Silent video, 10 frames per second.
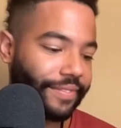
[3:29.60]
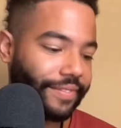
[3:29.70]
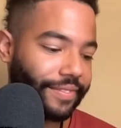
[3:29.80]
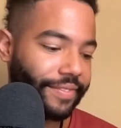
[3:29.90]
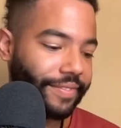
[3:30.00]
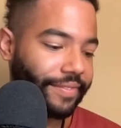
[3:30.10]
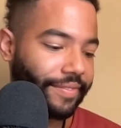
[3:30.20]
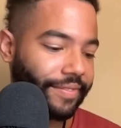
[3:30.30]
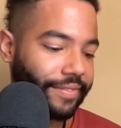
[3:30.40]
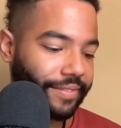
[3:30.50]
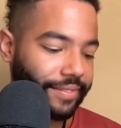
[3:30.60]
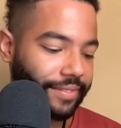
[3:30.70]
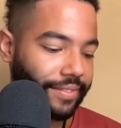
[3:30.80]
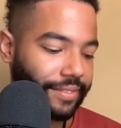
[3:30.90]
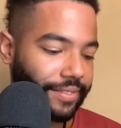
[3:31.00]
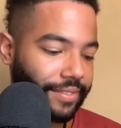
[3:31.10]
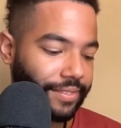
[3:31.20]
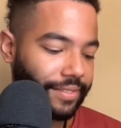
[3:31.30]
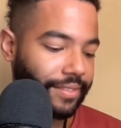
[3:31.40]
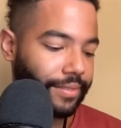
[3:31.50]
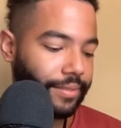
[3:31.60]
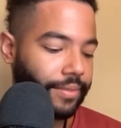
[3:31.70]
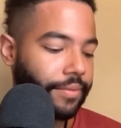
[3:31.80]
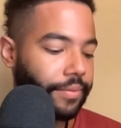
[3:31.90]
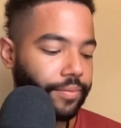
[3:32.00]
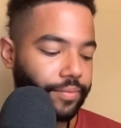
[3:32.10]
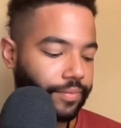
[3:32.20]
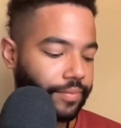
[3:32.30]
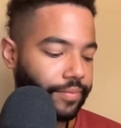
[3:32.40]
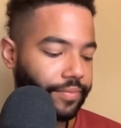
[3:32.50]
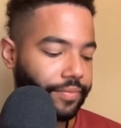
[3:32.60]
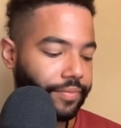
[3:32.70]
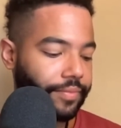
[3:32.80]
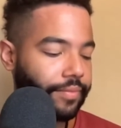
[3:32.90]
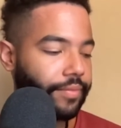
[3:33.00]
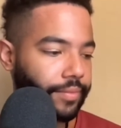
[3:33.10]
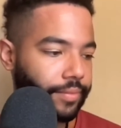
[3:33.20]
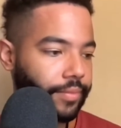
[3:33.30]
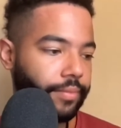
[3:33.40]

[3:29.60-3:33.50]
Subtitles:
No words are spoken by the person on screen.